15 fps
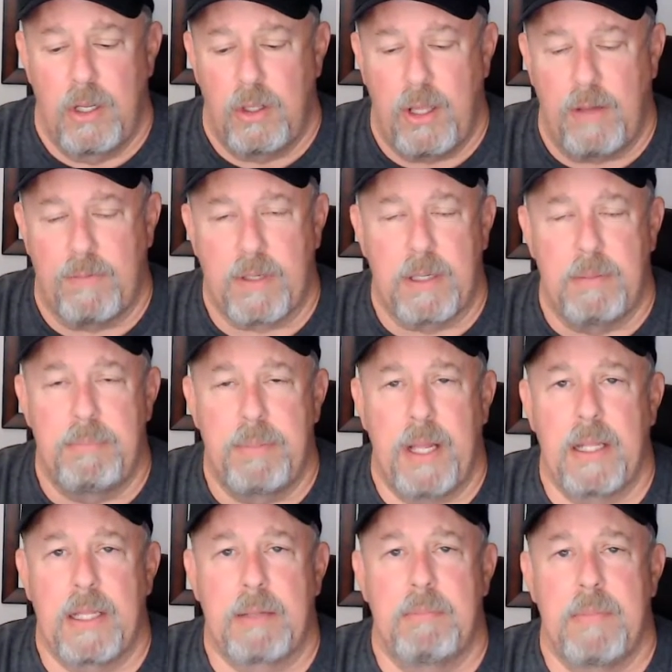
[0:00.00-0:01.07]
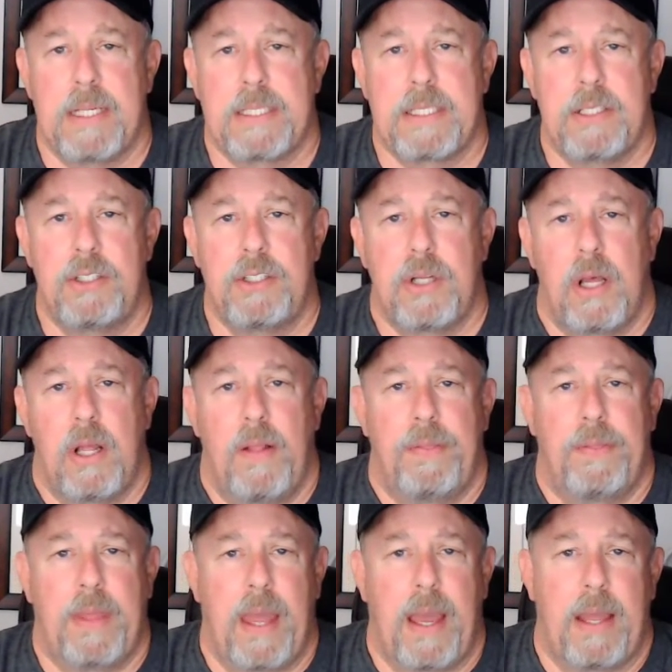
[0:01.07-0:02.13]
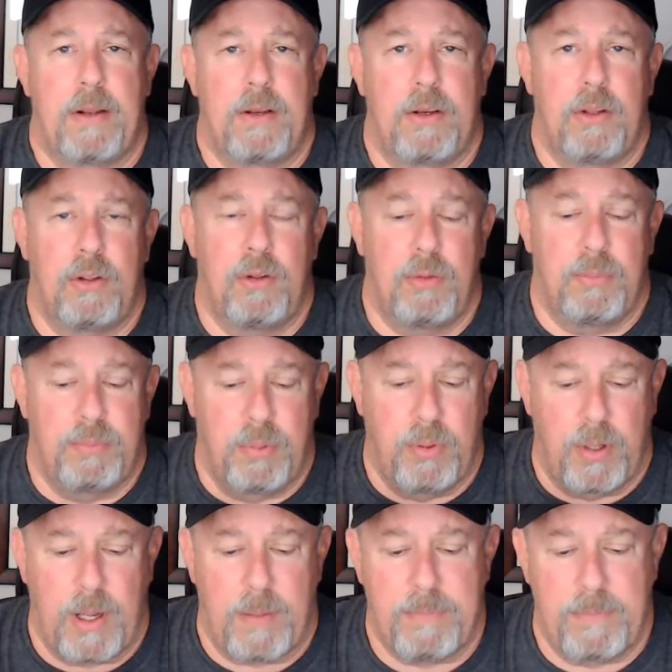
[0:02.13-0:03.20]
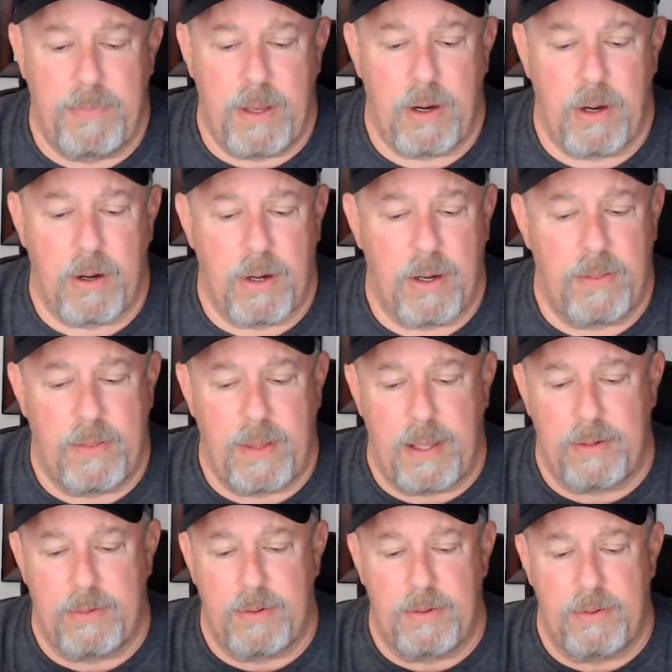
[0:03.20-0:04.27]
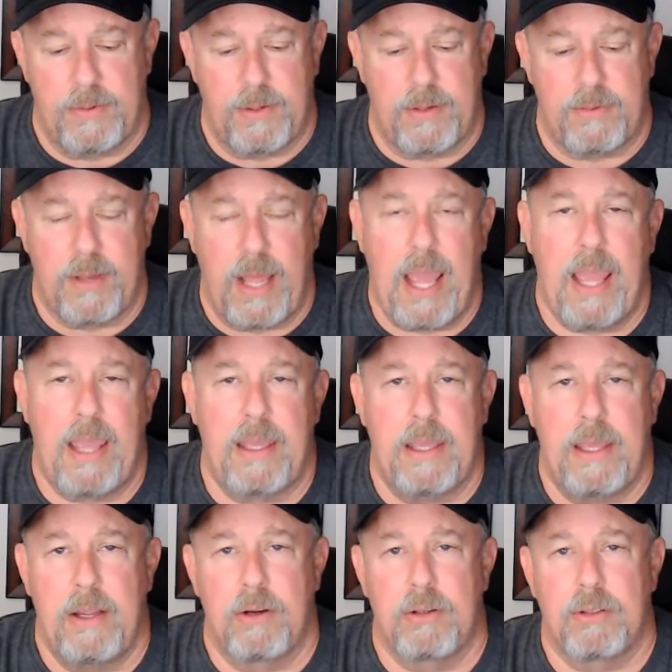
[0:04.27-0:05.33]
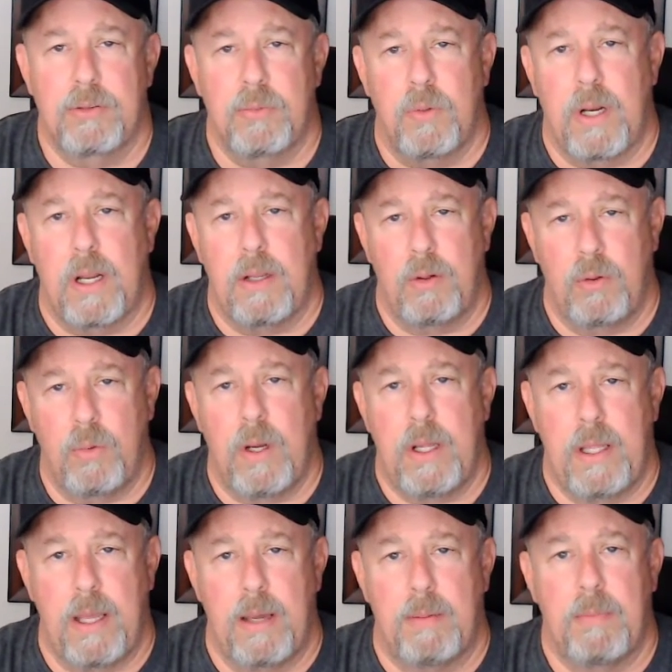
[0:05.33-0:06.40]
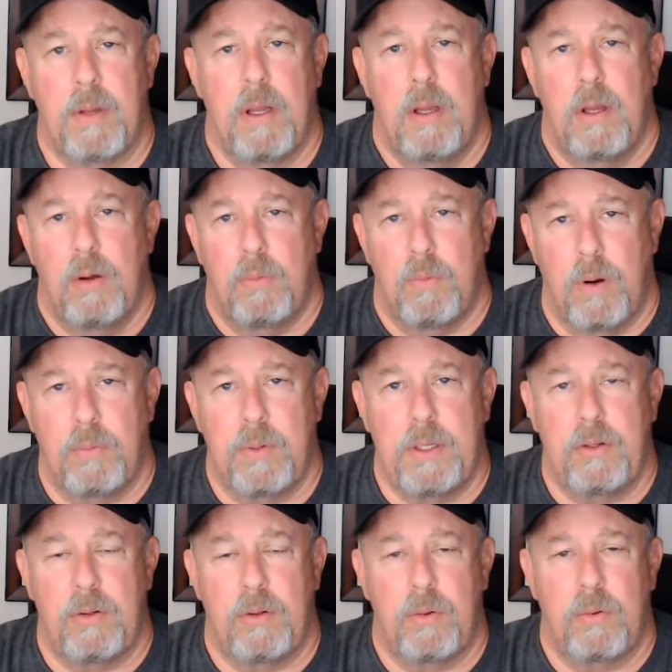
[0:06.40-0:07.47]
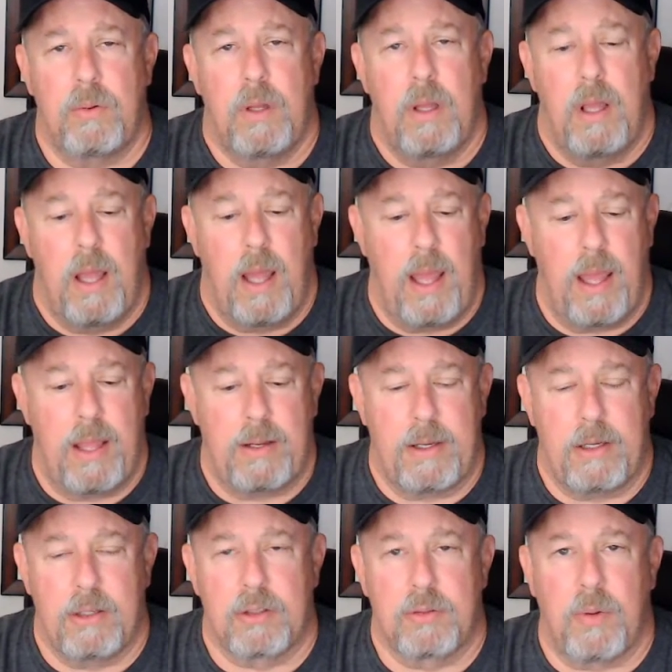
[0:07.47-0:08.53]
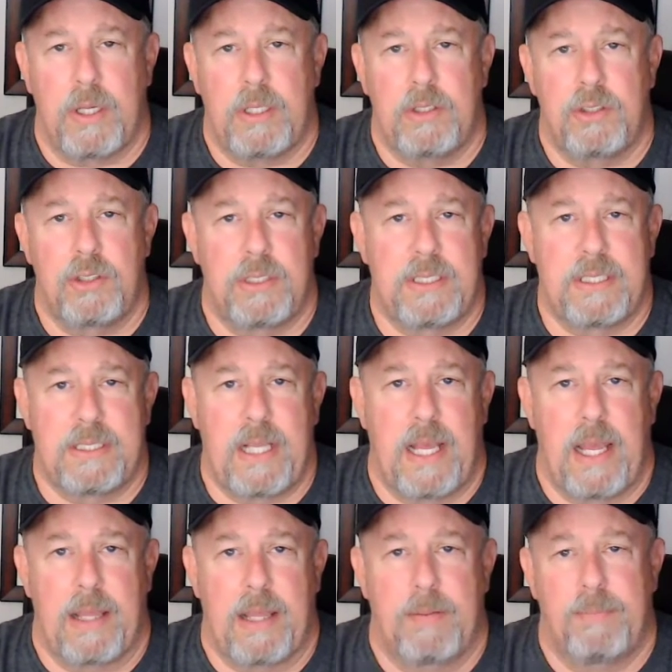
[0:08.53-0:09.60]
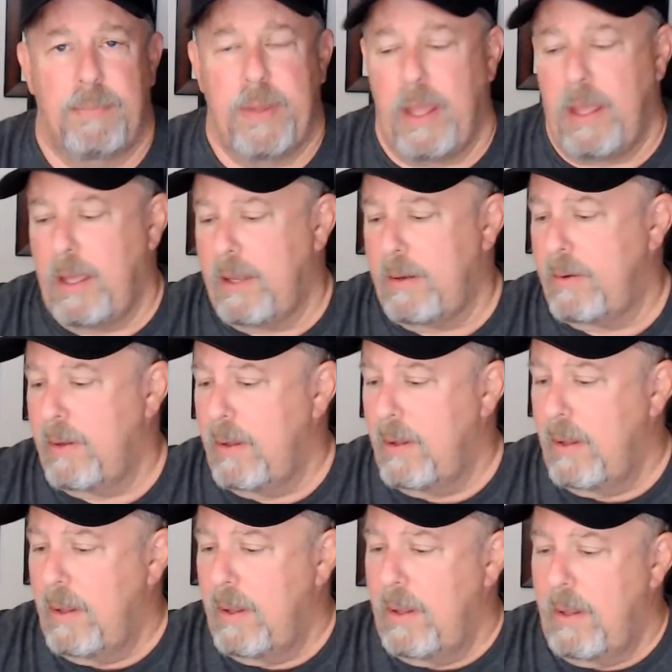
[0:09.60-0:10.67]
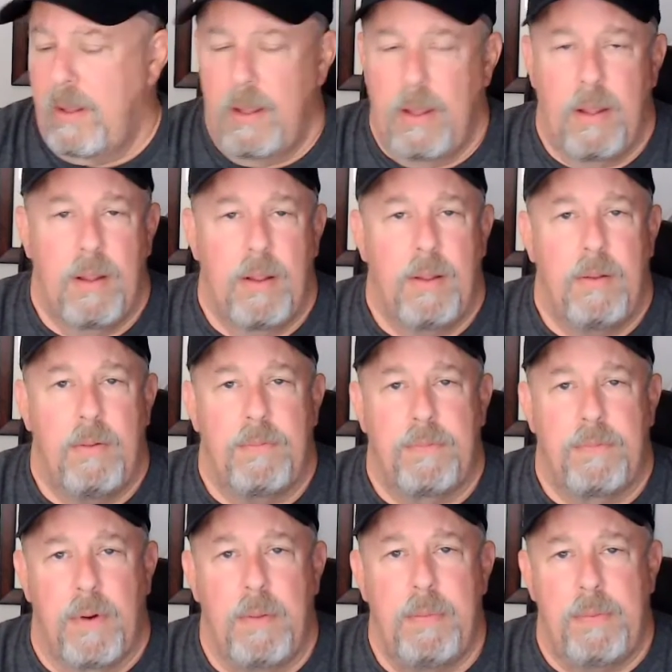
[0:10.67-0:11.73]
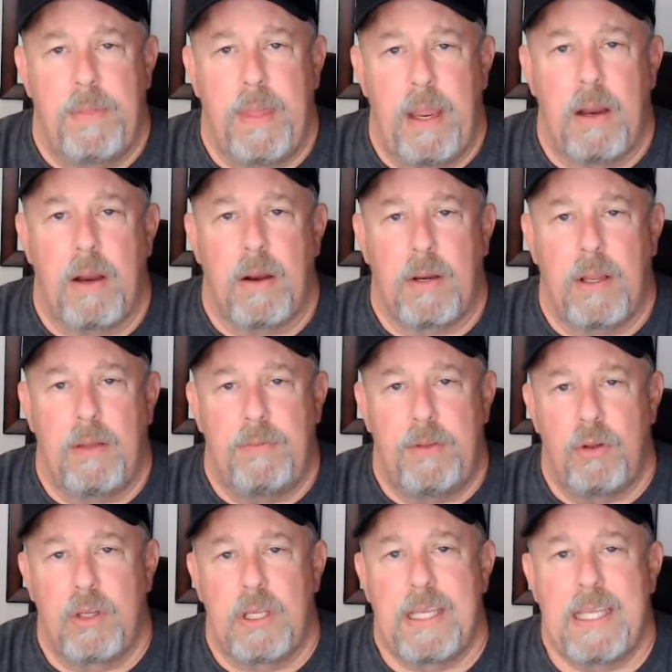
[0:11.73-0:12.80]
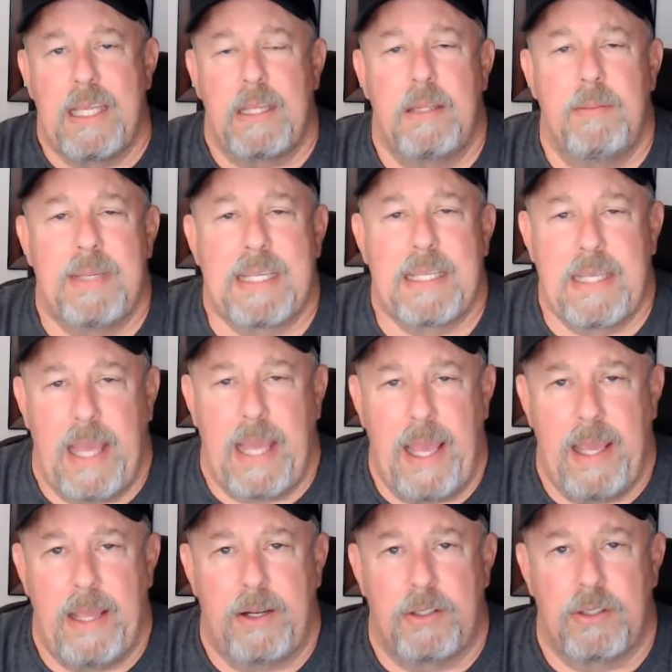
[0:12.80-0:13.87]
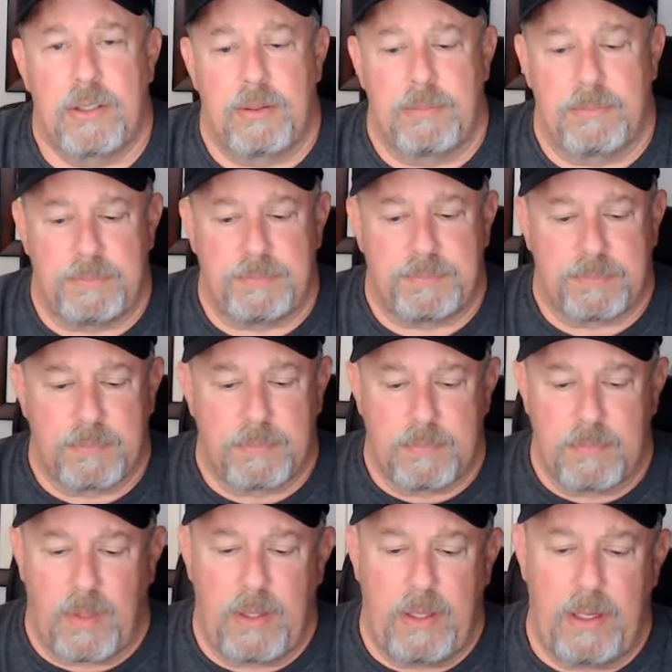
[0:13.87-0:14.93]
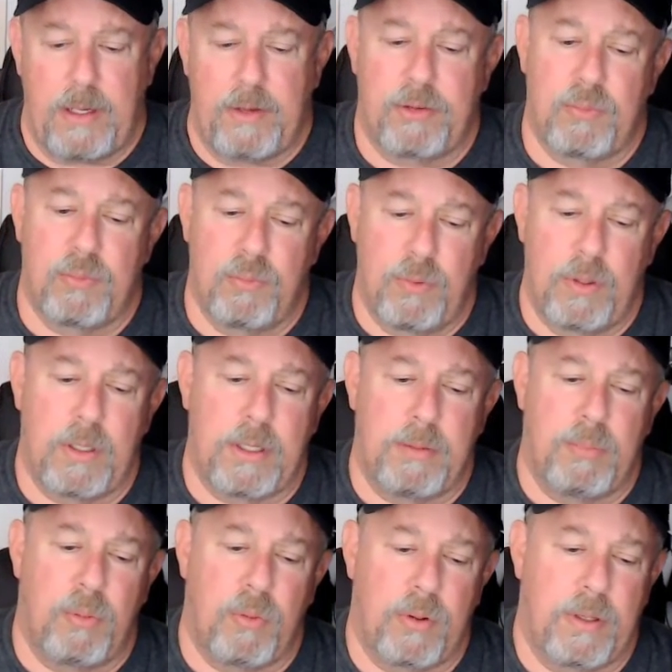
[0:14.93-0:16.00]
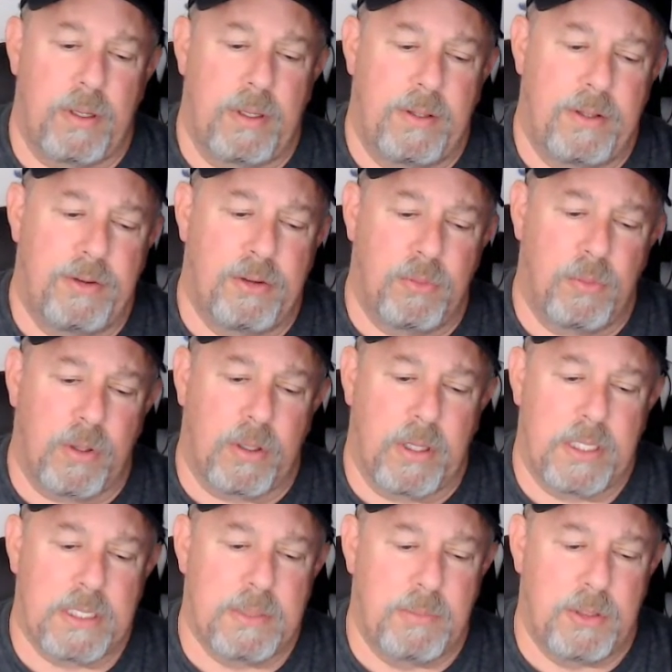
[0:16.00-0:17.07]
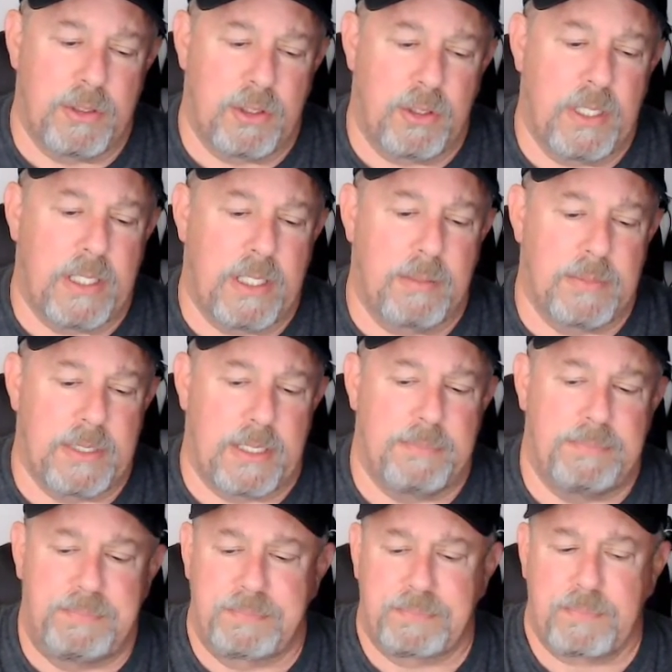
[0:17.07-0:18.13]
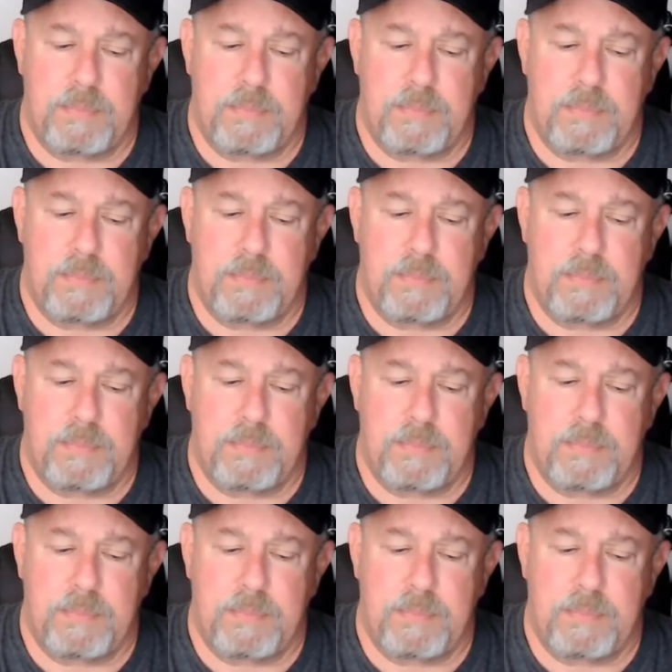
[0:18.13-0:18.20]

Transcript: You have a compelling message that you put up there that says, hey, here's who I am, what we do, and here's why you should stay. And from there, if you can get them engaged, then it's really important. And this is where customer journey comes in.